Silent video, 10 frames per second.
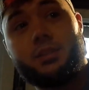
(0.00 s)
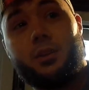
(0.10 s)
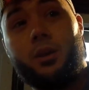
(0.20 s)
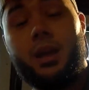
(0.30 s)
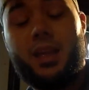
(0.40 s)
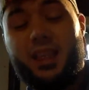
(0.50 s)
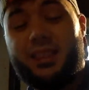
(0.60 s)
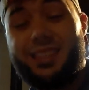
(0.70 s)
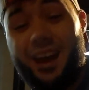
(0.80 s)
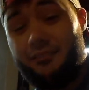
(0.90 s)
So
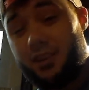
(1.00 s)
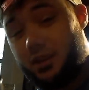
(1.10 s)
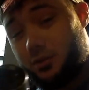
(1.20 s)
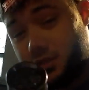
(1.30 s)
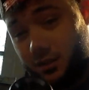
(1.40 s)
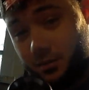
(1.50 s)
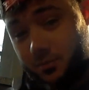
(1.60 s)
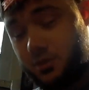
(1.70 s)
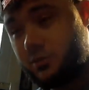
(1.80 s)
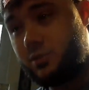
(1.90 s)
that video is coming
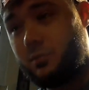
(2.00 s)
up soon,